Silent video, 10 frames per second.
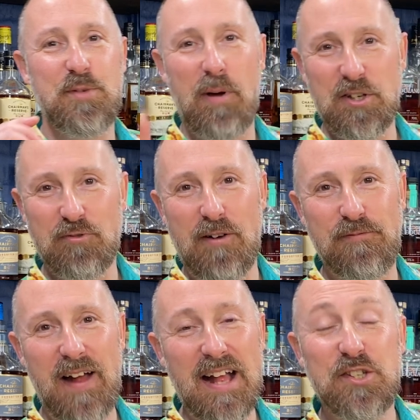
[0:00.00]
Spiced Rum
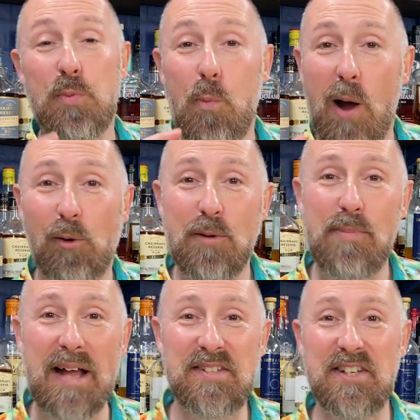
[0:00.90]
fans, welcome
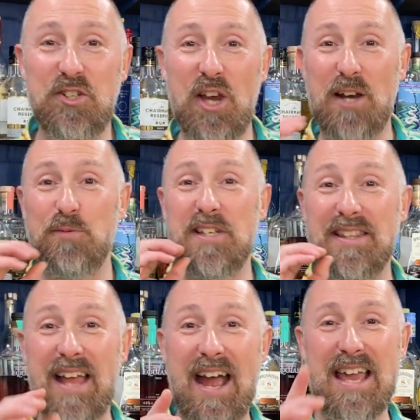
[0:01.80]
back to the channel.
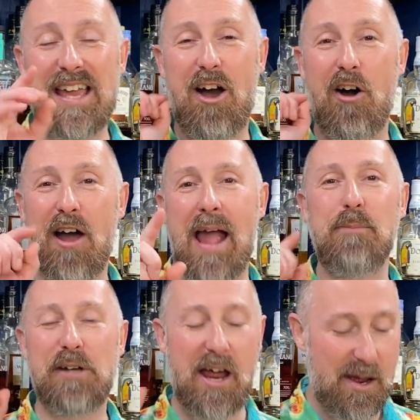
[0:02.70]
Today I
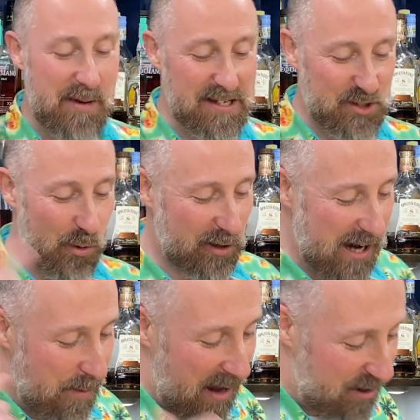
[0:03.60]
am going to be
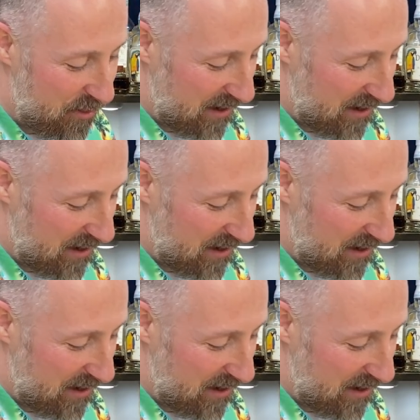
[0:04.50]
talking about